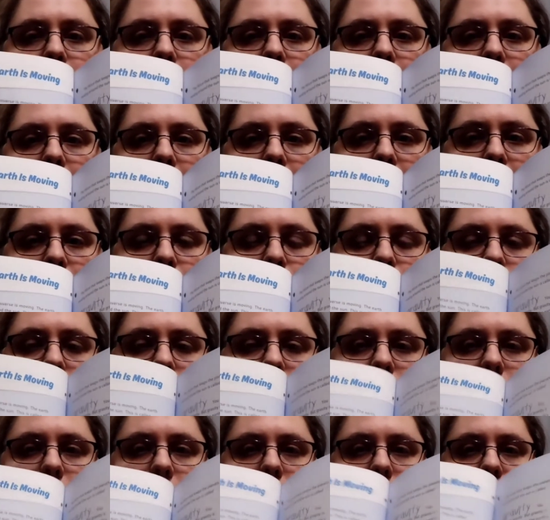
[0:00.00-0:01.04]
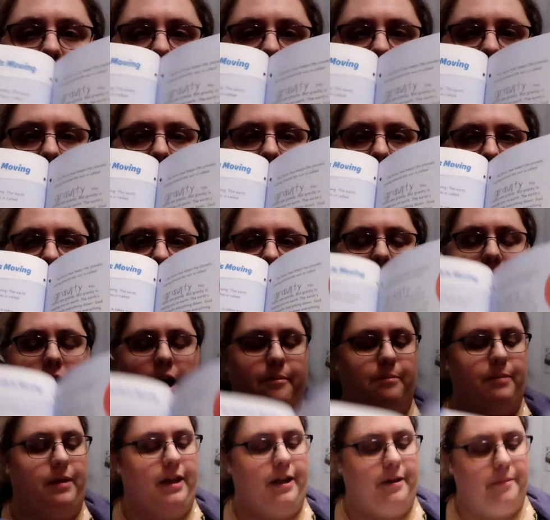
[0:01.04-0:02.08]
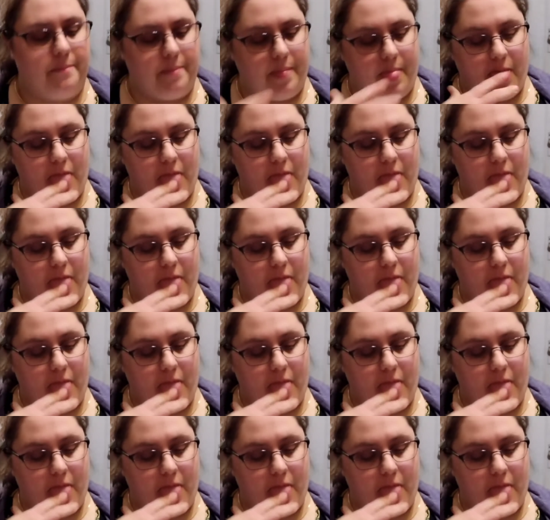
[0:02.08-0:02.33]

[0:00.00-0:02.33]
They have words that he can copy,